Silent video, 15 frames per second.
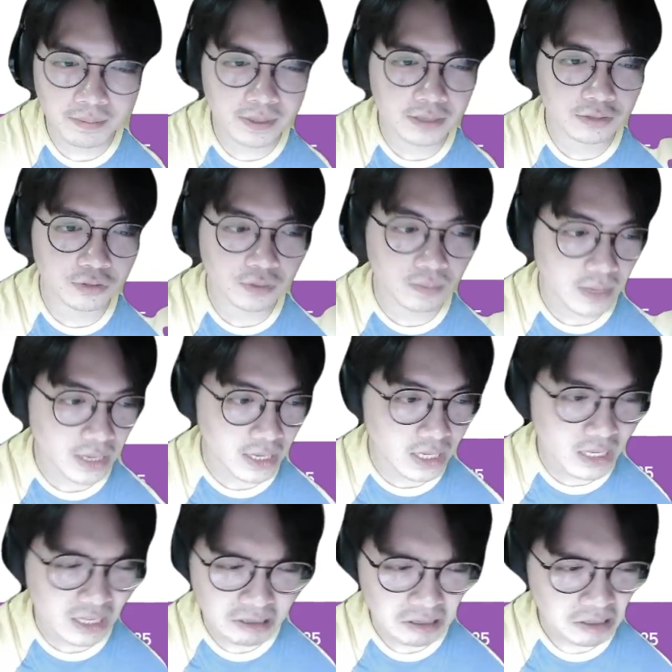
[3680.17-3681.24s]
Because to
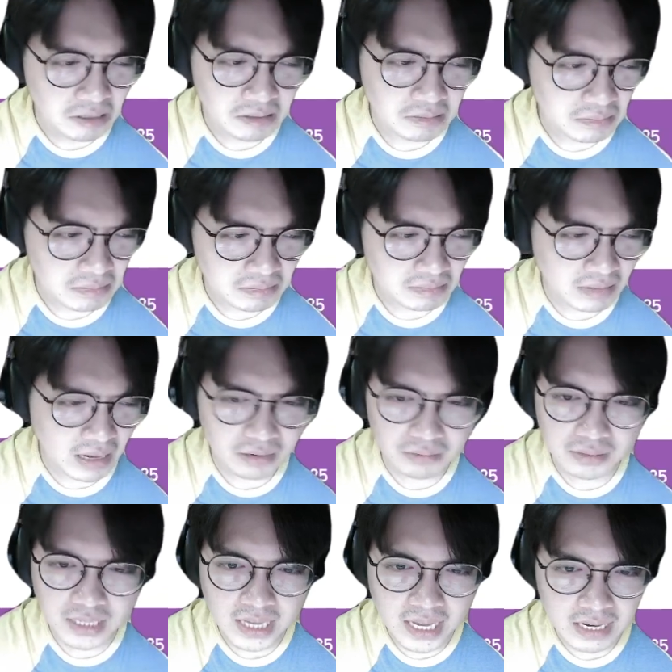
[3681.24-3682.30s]
me, I don't
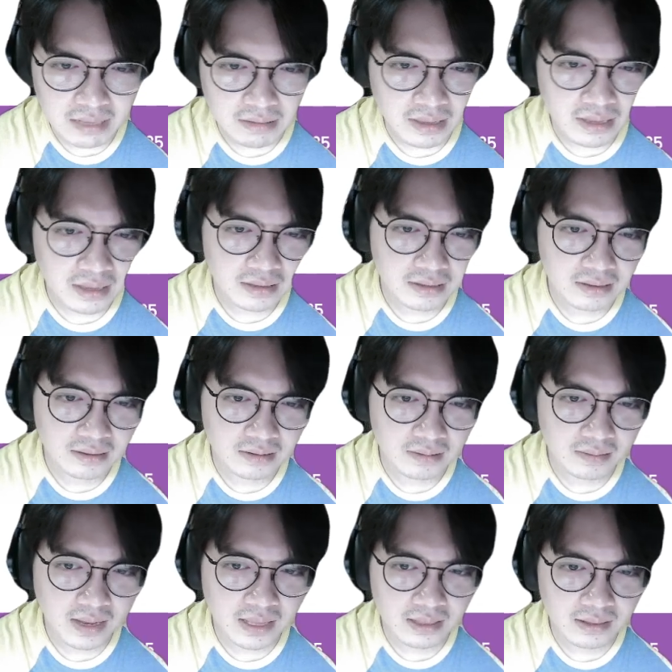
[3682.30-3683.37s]
see anything,
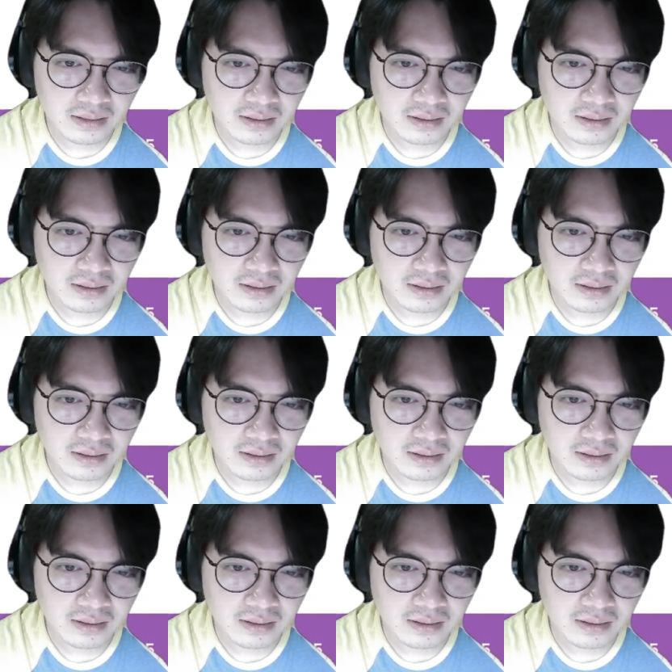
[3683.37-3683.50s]
right?